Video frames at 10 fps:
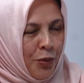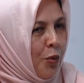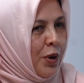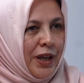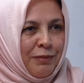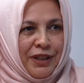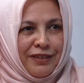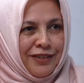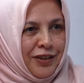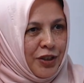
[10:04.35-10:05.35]
All our
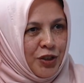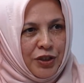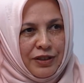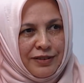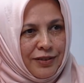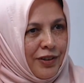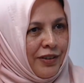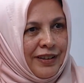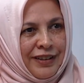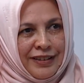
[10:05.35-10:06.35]
methodologies
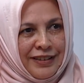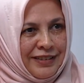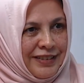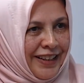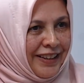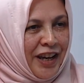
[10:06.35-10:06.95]
are tech.